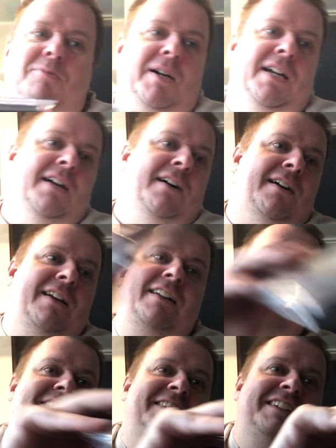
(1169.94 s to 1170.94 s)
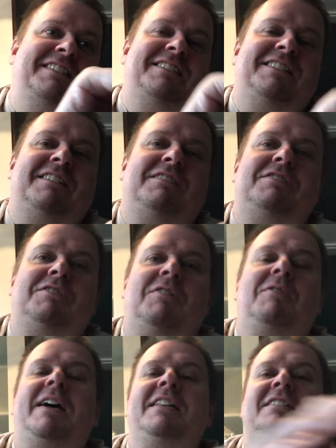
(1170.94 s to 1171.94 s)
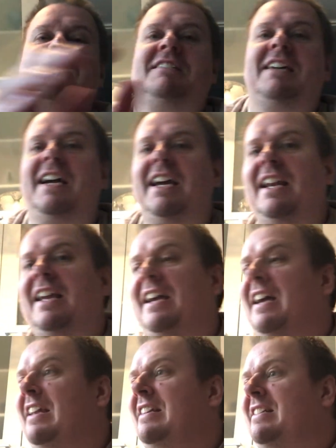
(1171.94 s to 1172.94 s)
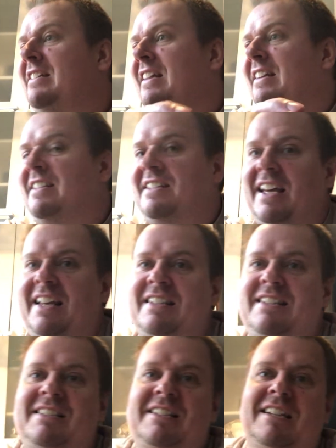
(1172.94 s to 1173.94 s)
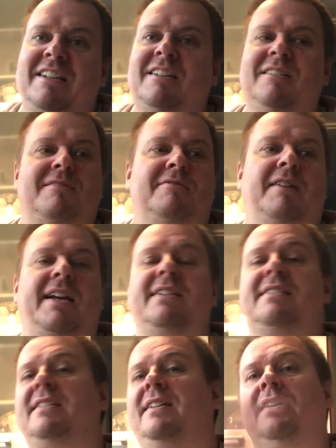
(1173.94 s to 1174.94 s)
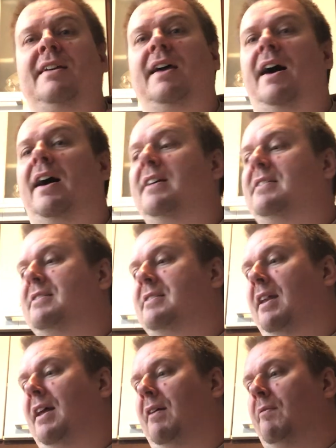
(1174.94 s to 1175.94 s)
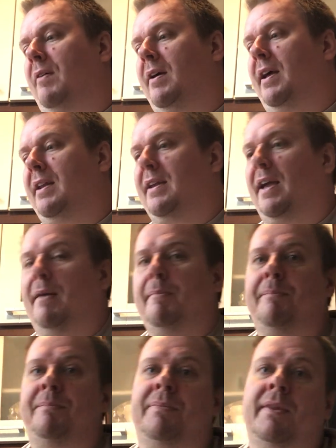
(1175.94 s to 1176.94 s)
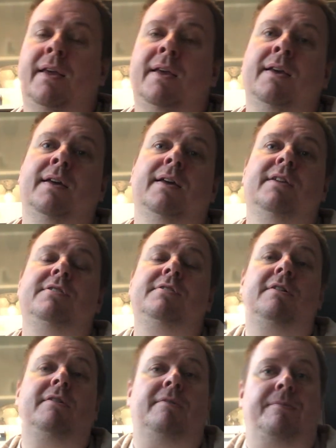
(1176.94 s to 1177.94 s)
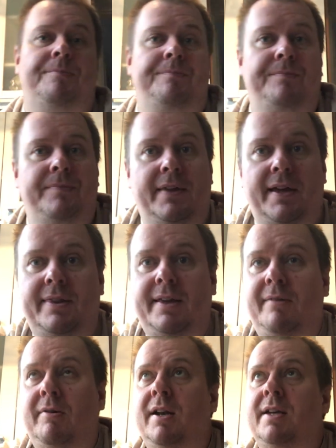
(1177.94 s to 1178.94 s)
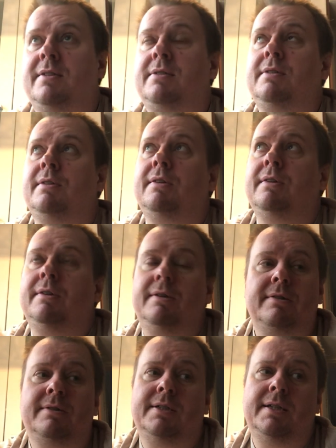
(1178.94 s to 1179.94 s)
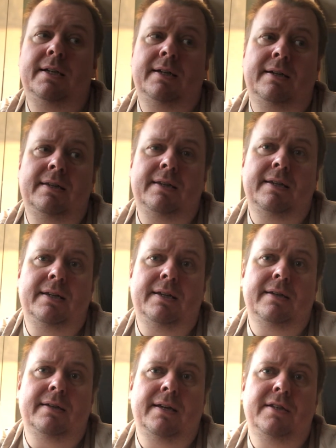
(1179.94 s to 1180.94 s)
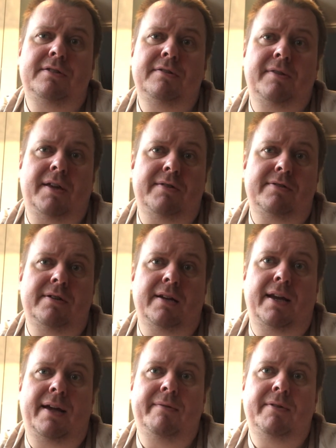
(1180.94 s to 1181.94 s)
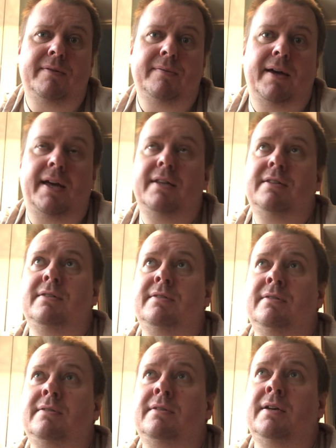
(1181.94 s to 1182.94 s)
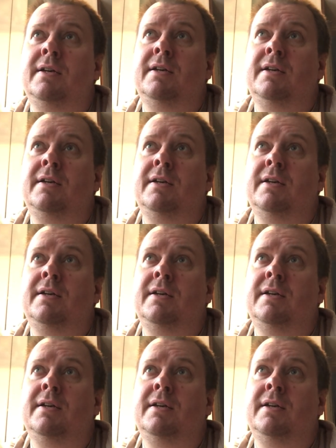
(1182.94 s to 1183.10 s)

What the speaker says: my god, it's just so entertaining and intense and crazy. I just love Endgame. So then they released 13, I think, in 2011, and